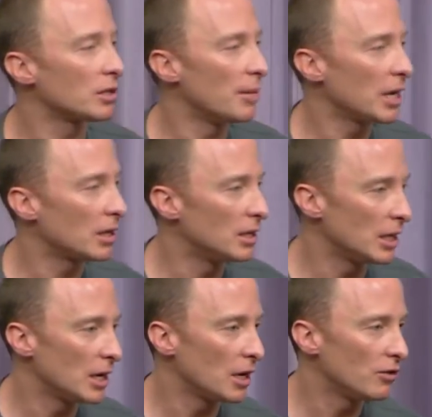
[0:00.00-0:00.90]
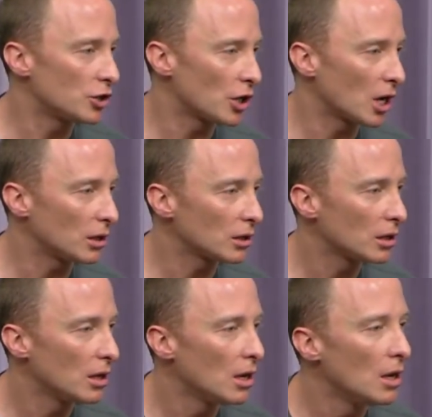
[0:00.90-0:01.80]
to make the DNA of the child.
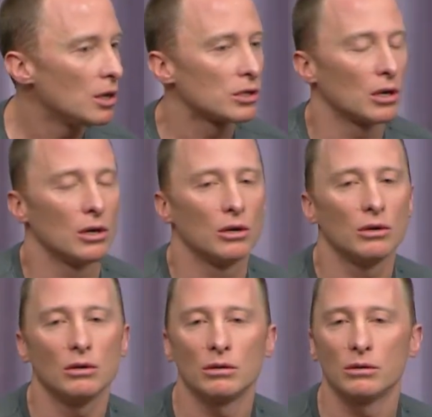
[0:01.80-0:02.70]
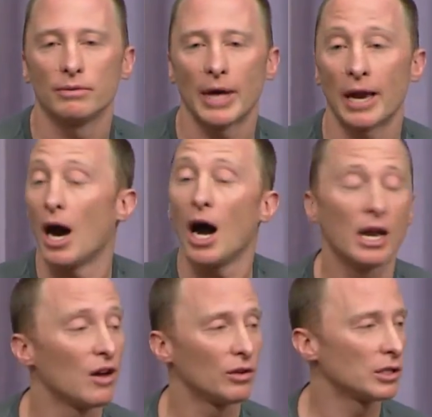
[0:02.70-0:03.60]
So at a high
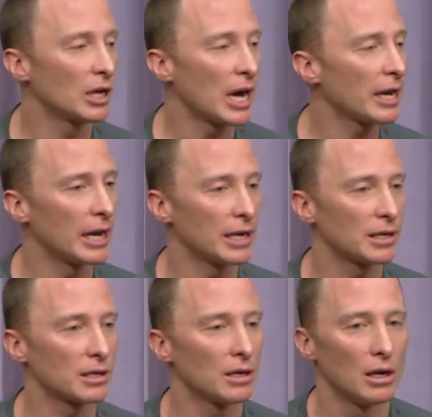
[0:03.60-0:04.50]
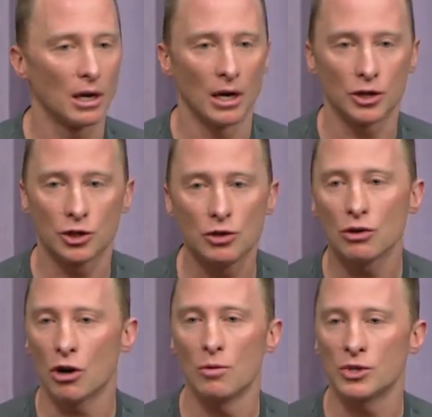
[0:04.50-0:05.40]
level, did I get 2
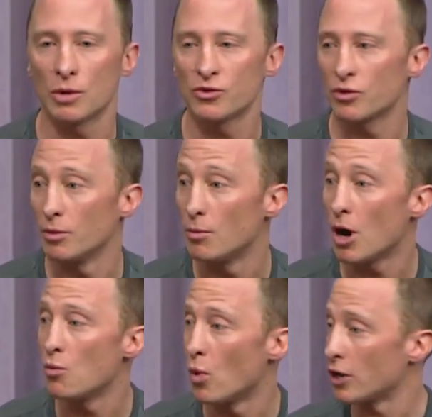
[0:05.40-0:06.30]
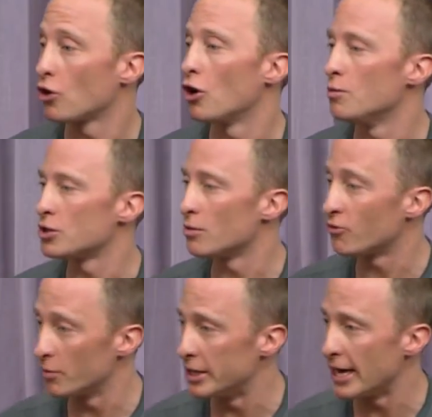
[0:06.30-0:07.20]
chromosomes from the mom, 1 chromosome
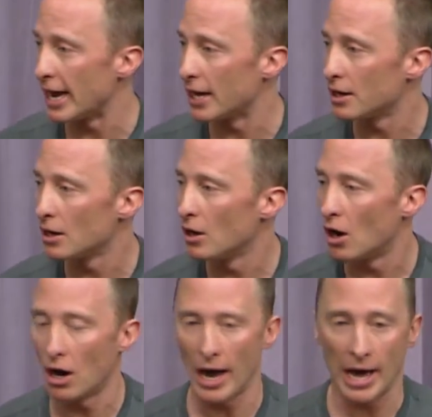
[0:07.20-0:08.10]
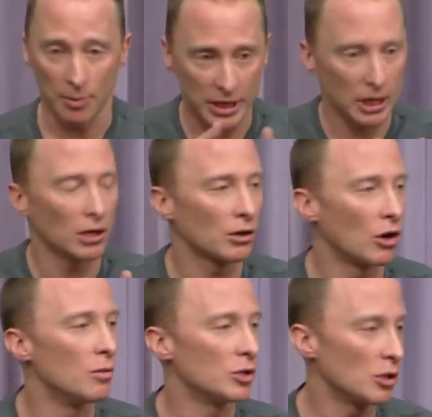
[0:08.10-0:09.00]
from the dad, at a particular
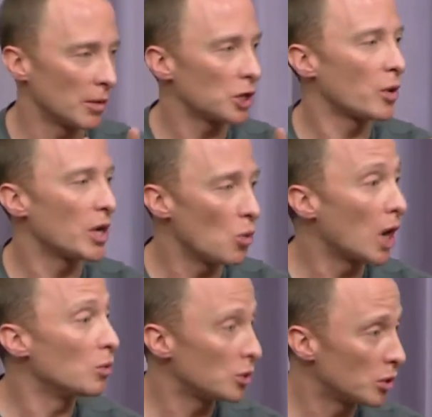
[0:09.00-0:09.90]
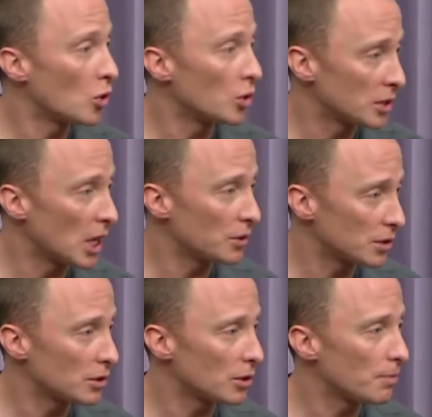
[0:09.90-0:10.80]
chromosome like 21, which would cause Down
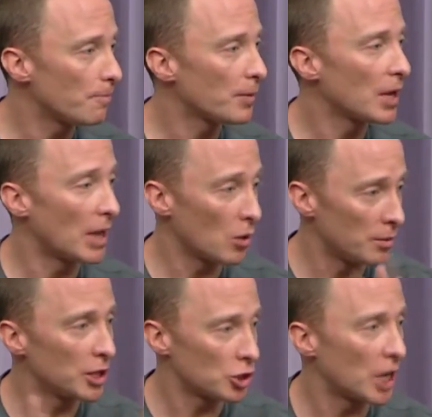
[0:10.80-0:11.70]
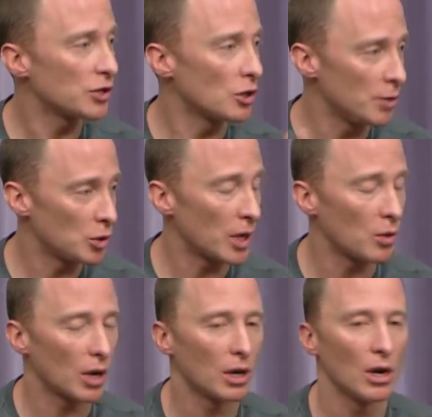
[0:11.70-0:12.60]
syndrome? That would be a trisomy
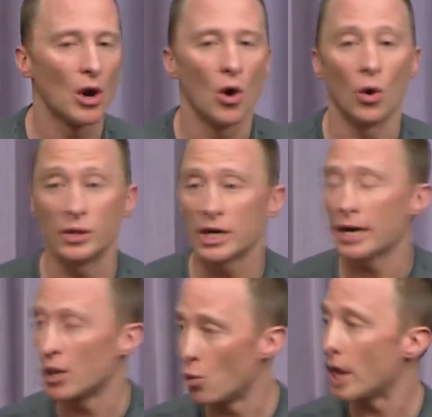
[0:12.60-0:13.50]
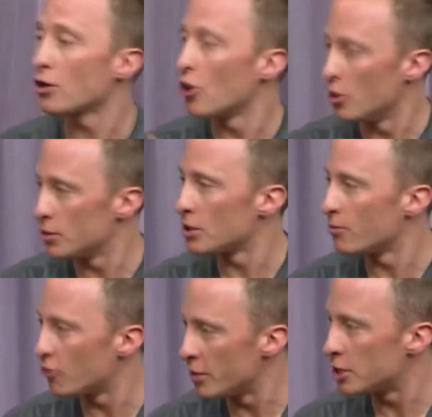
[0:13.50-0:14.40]
21. Or did I get 1 chromosome
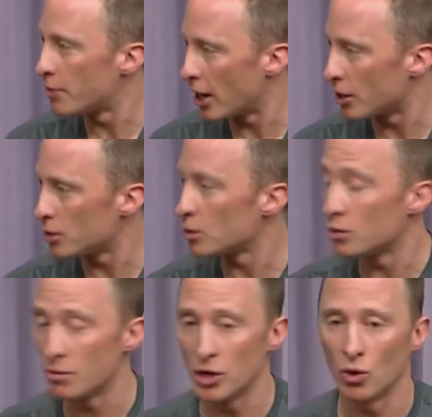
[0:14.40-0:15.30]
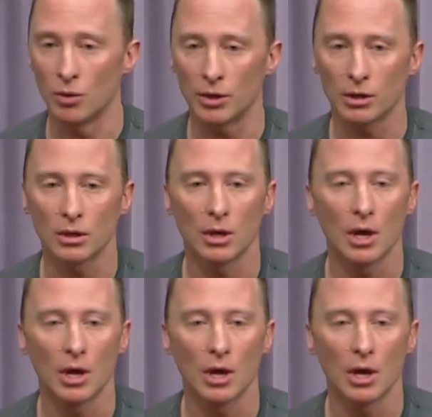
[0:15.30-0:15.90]
from each parent, which would be normal?